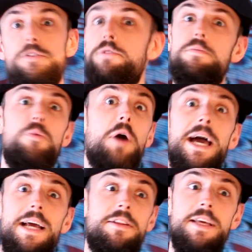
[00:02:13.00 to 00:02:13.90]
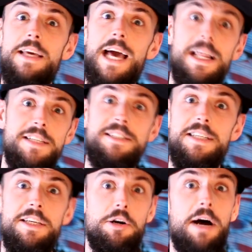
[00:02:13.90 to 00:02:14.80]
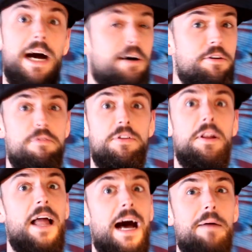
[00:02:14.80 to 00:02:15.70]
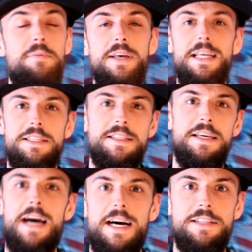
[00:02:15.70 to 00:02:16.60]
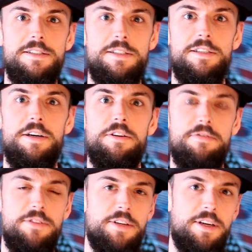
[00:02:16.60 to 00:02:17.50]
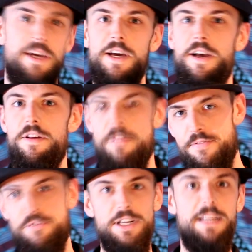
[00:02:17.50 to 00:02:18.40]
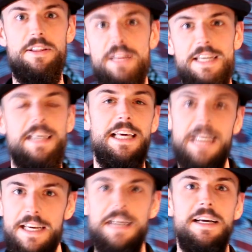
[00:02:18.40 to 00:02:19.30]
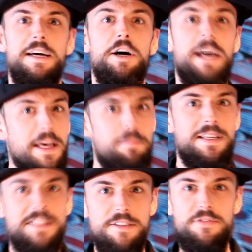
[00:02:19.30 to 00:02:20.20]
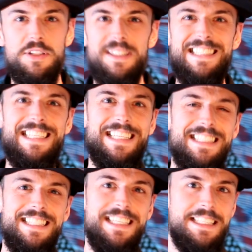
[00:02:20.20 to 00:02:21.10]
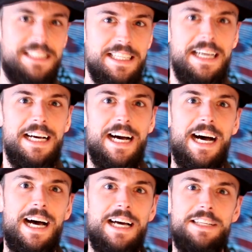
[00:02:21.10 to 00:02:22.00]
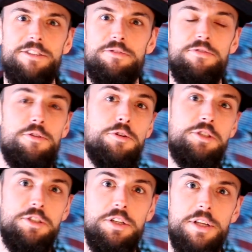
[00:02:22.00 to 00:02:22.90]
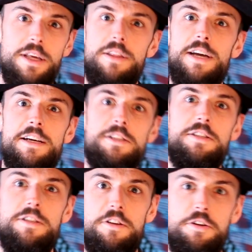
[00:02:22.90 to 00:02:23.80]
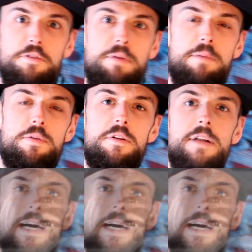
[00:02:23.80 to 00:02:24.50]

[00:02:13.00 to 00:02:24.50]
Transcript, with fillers: some way, the LSD got out of the lab into the hands of the free-thinking hippies of the 60s. And unfortunately, thanks to people